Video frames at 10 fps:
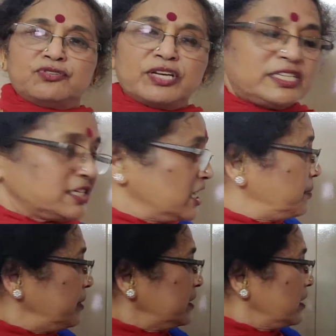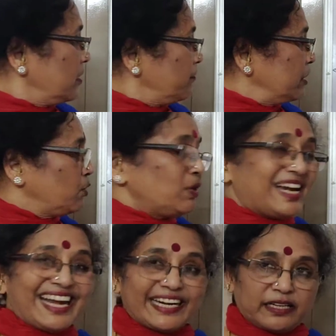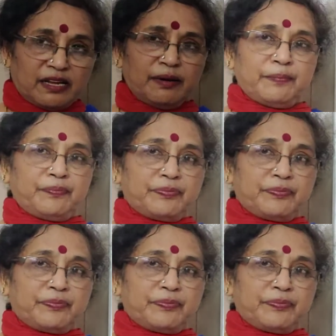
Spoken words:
just keep it, we'll do it later.